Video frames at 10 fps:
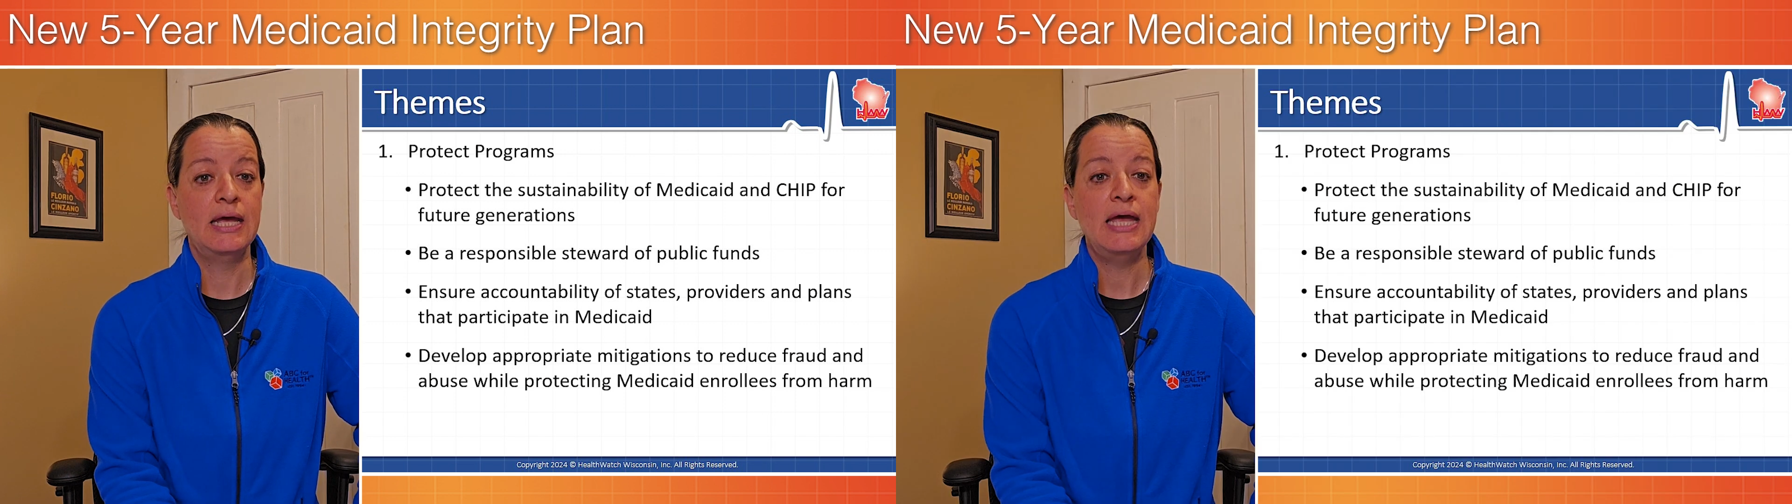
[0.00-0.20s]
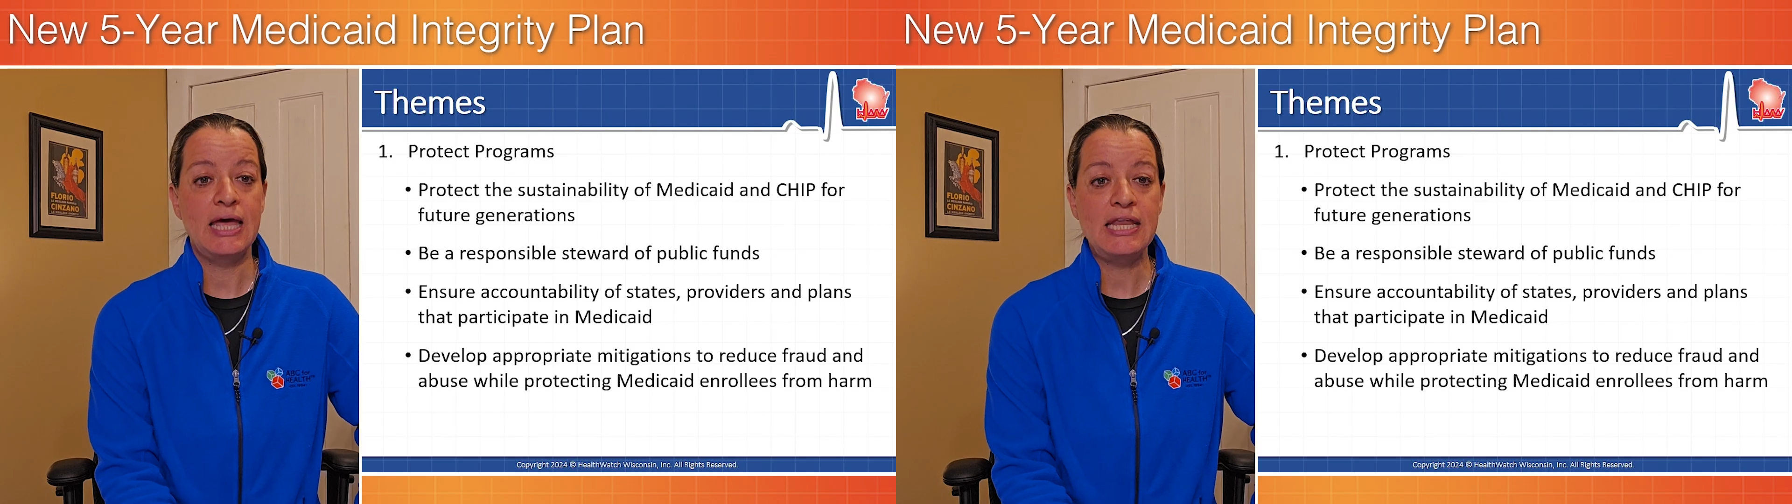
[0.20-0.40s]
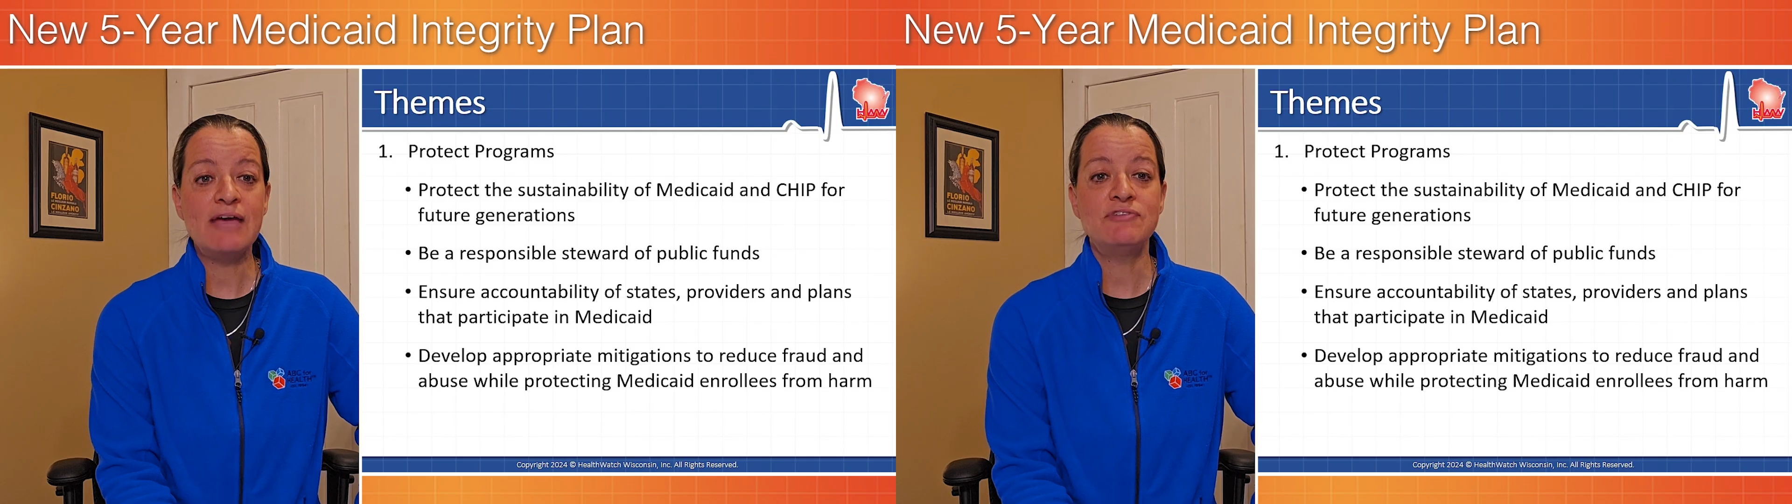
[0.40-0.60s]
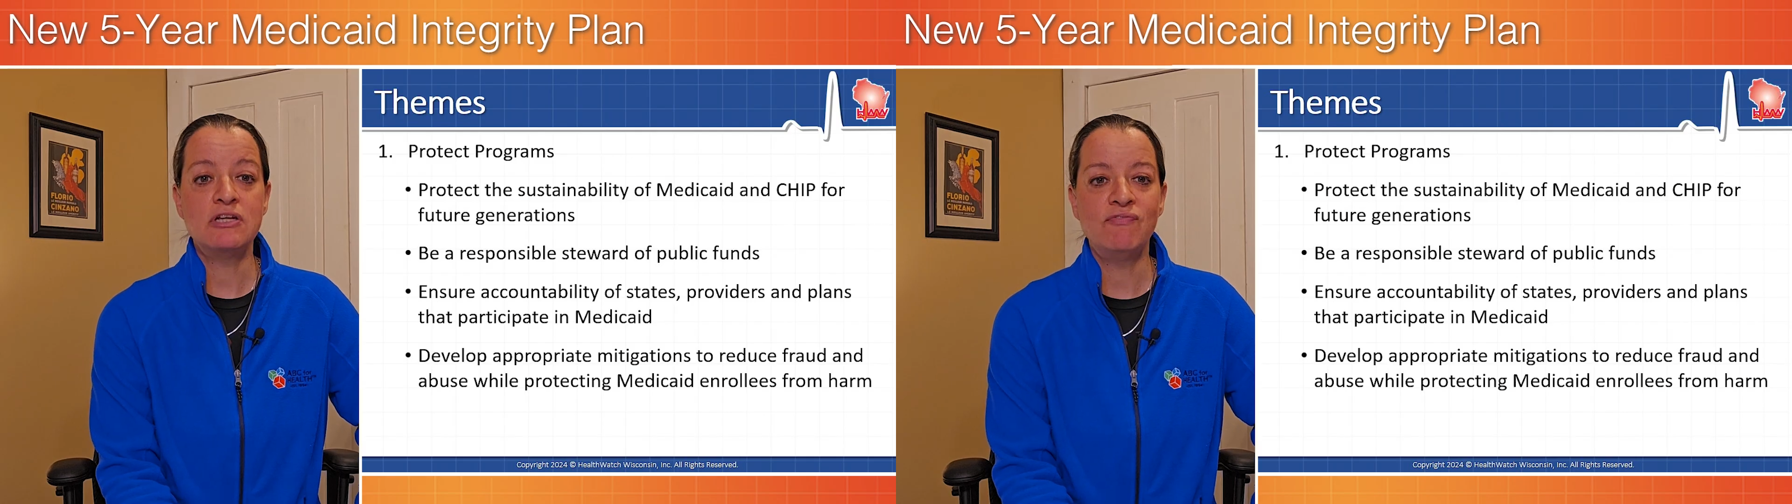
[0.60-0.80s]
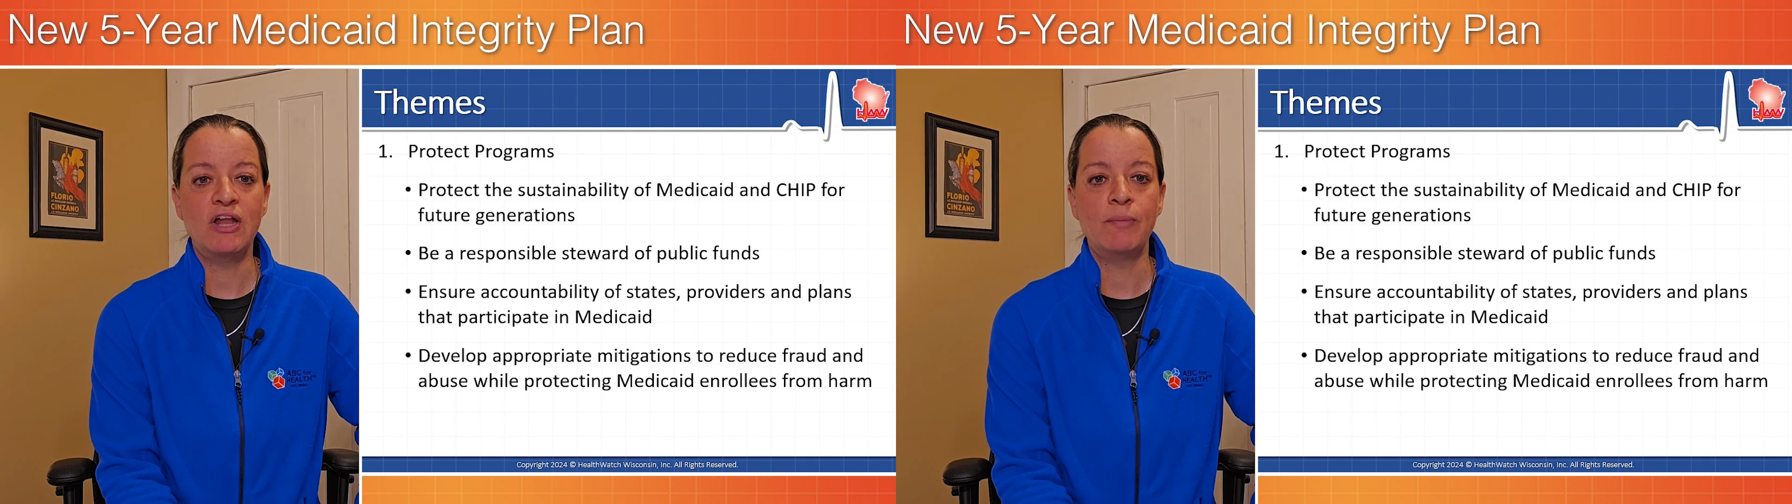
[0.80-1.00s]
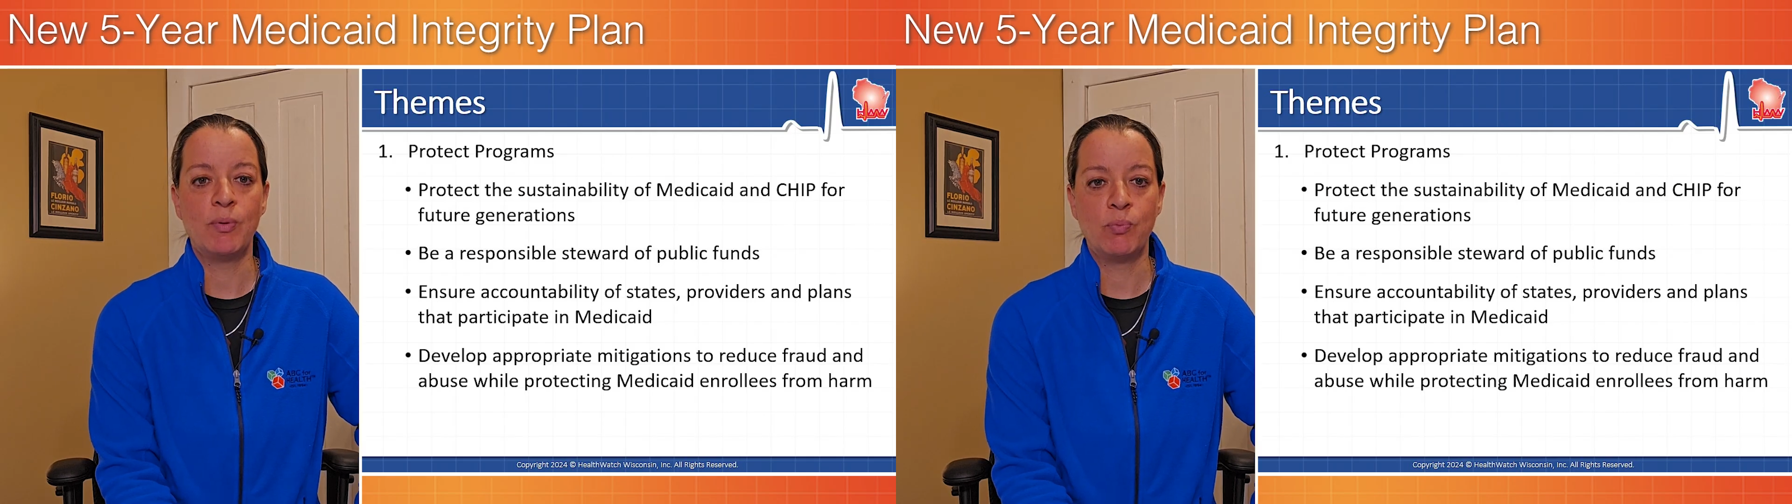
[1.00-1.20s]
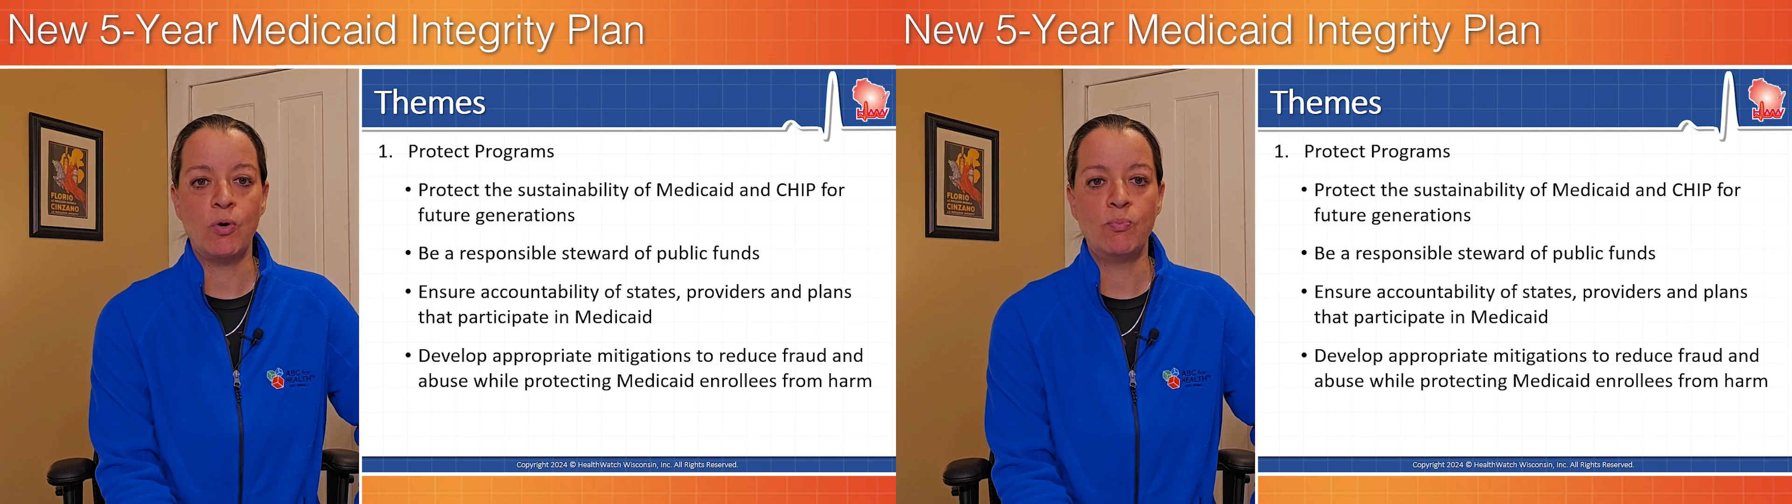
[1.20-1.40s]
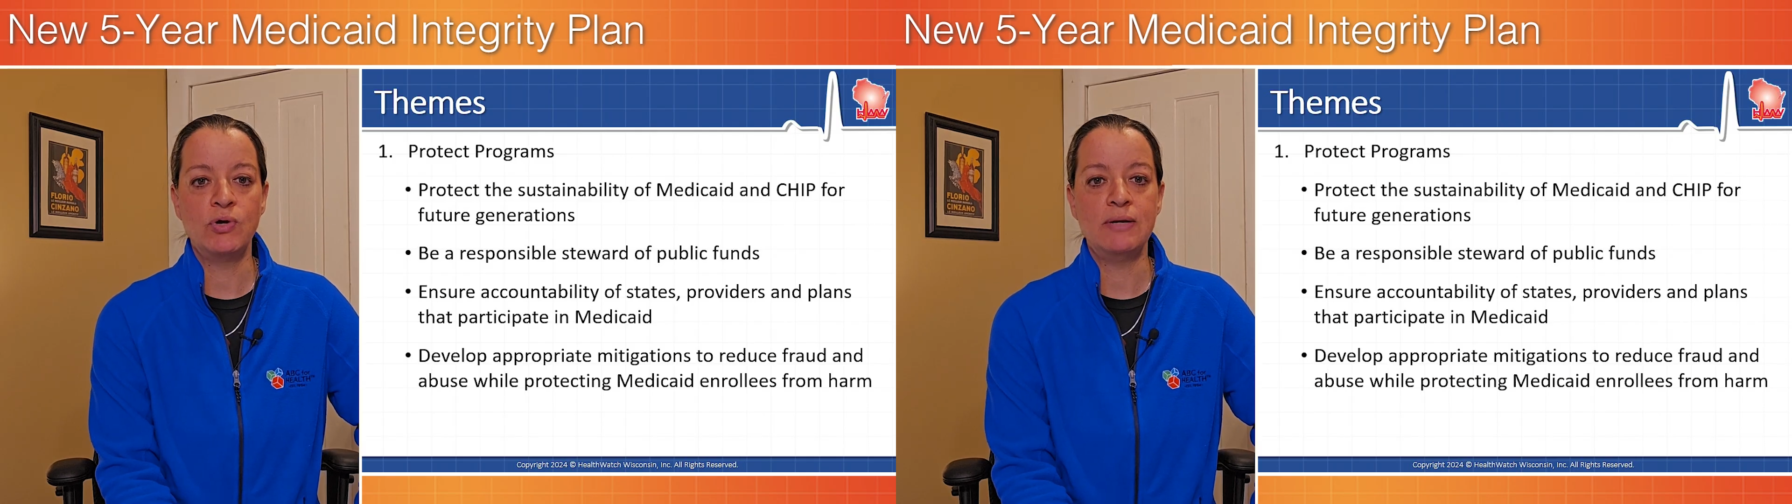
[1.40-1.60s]
And they have to develop
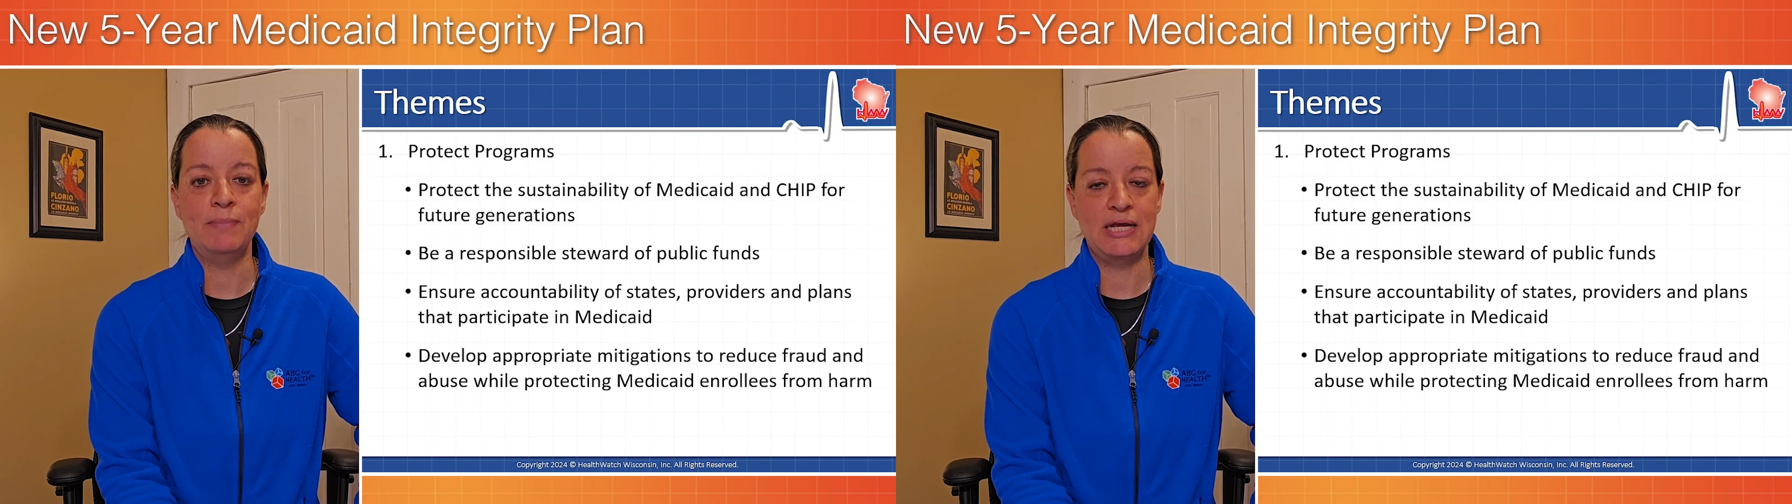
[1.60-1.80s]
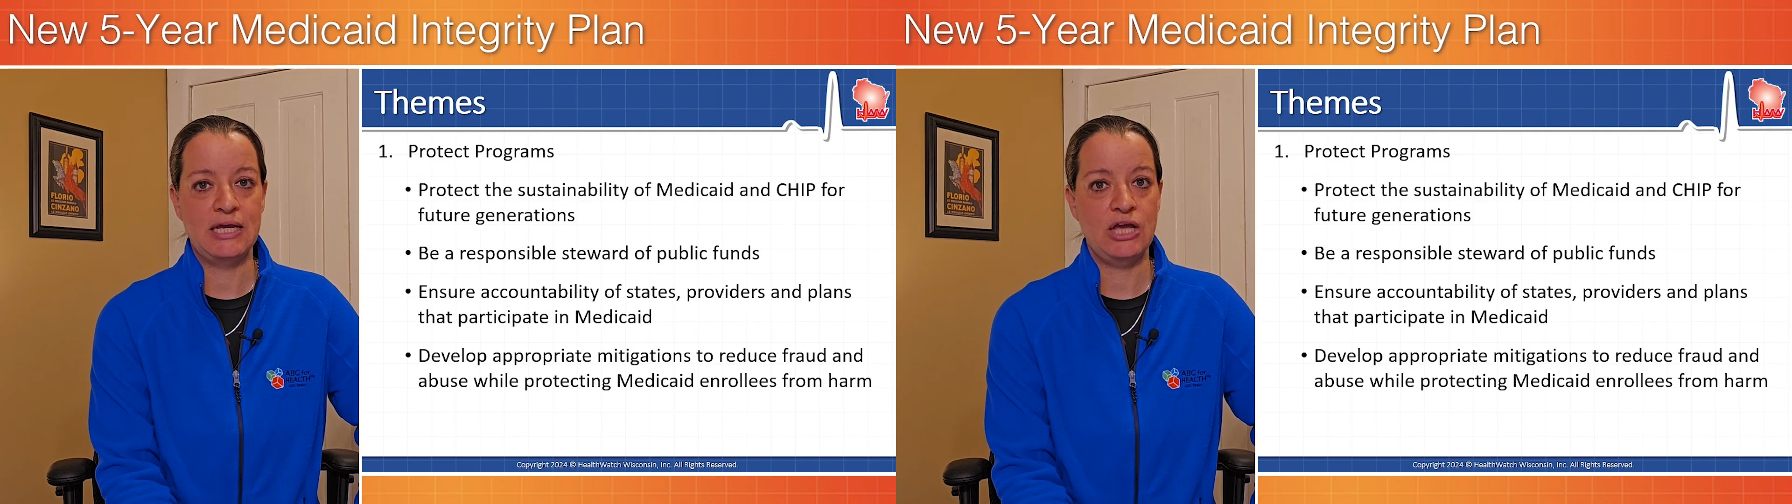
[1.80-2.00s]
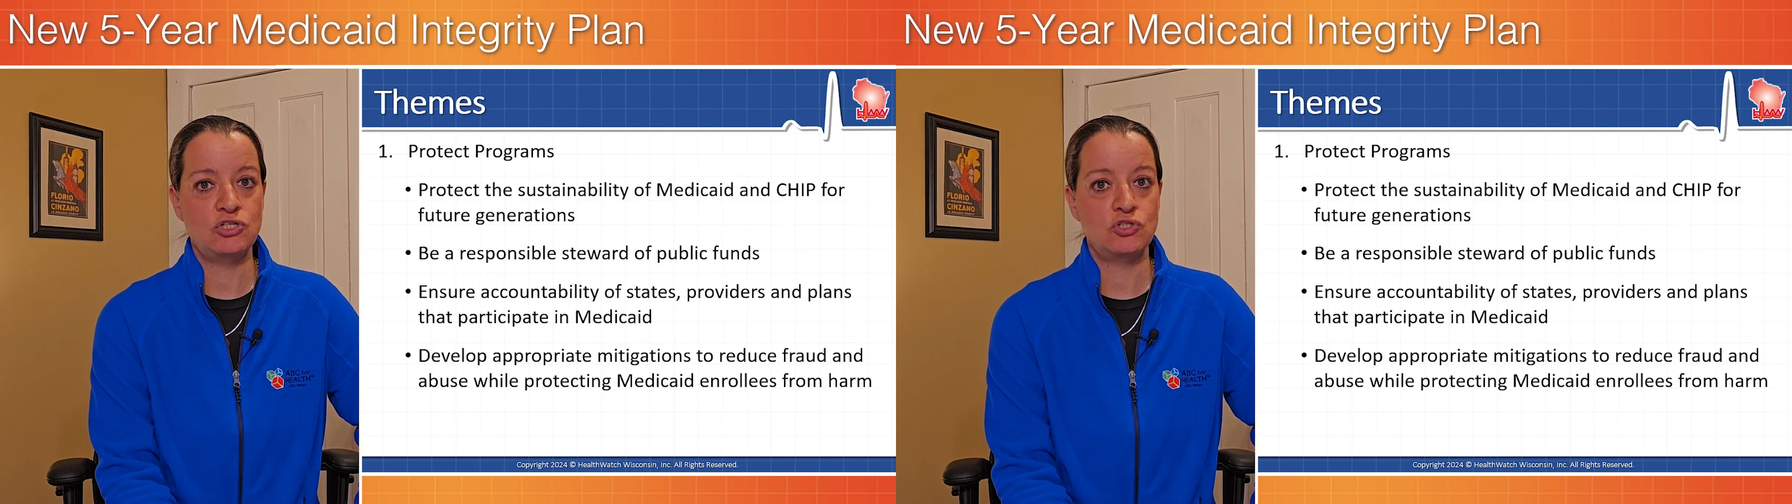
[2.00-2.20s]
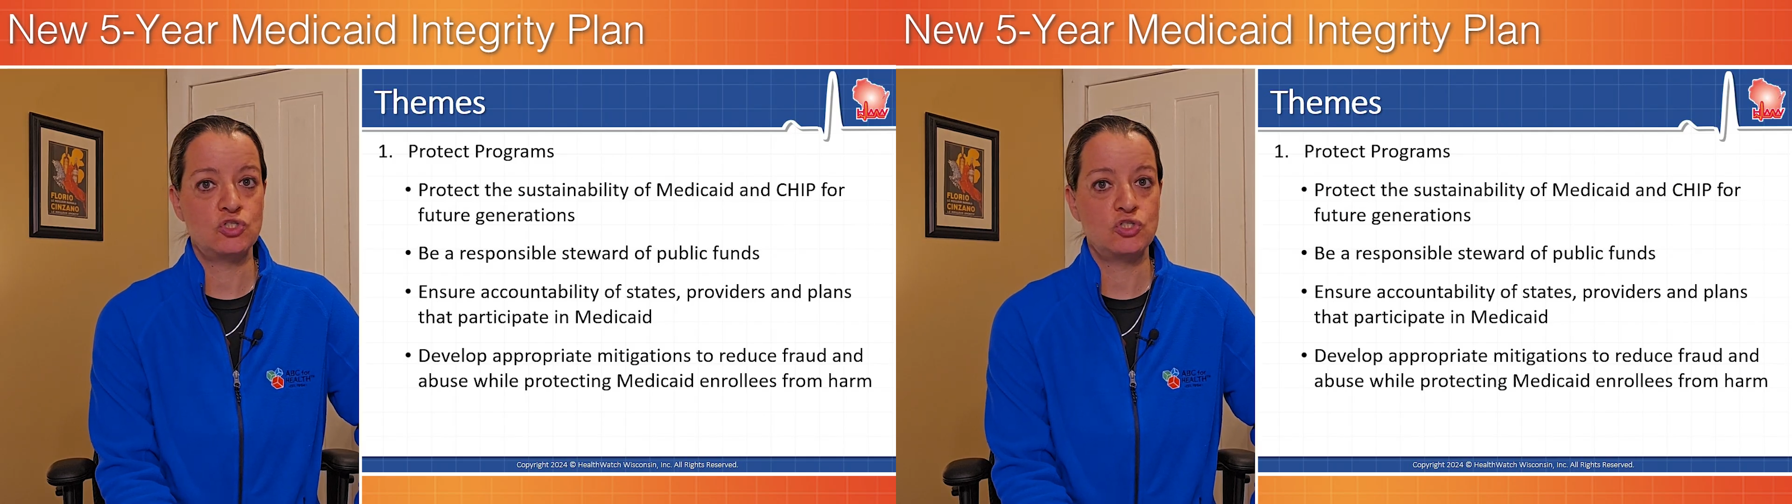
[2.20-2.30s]
appropriate mitigations